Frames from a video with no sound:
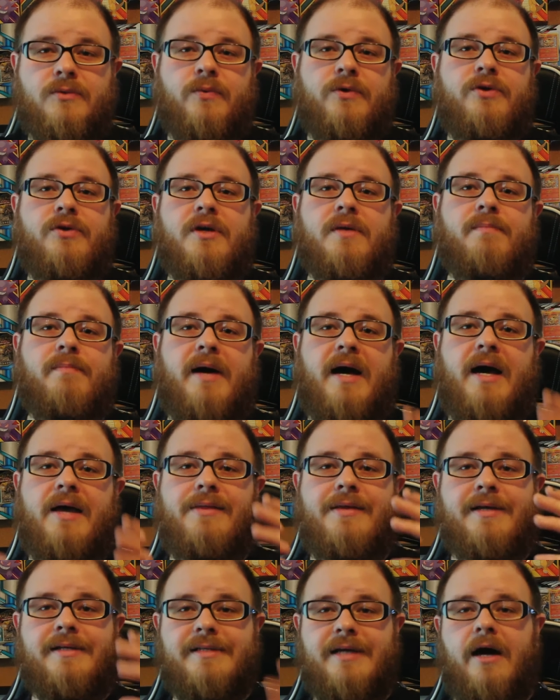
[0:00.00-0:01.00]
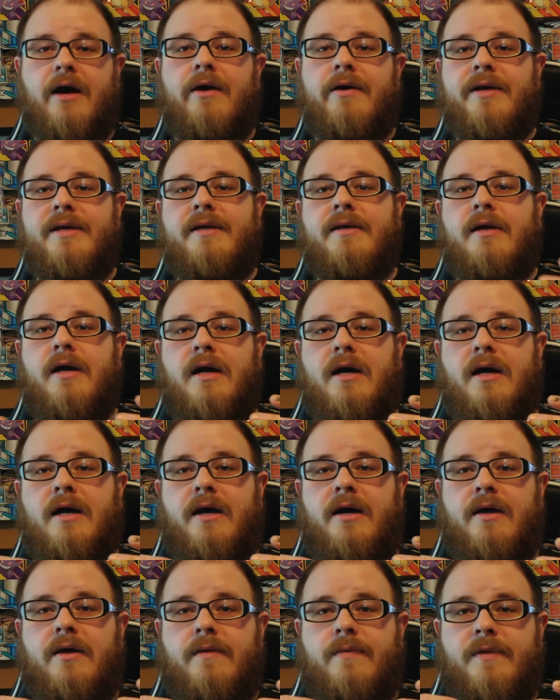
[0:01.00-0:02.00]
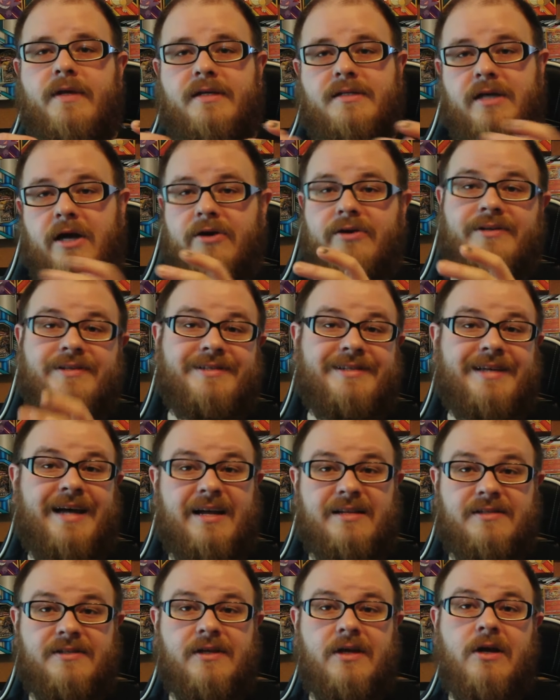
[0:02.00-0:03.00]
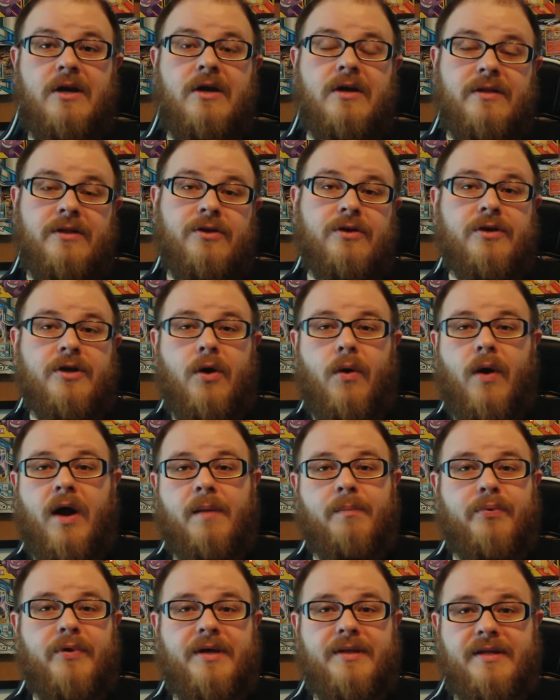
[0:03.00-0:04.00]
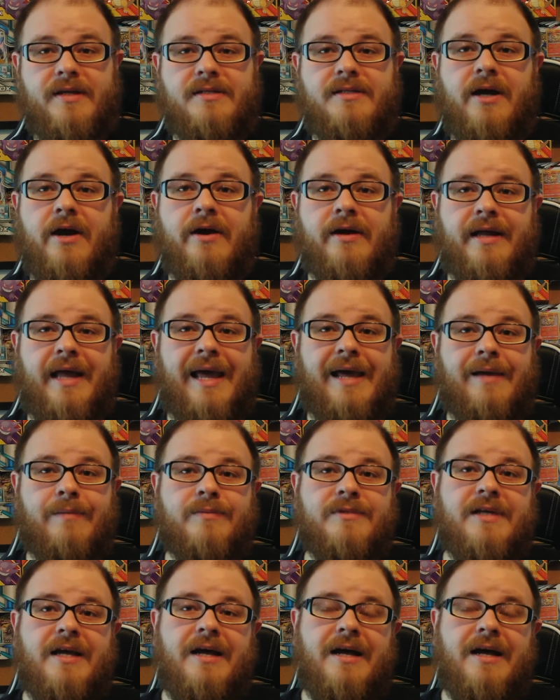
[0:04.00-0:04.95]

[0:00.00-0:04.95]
where you can buy the Atari sets. You can go on and play the Atari games.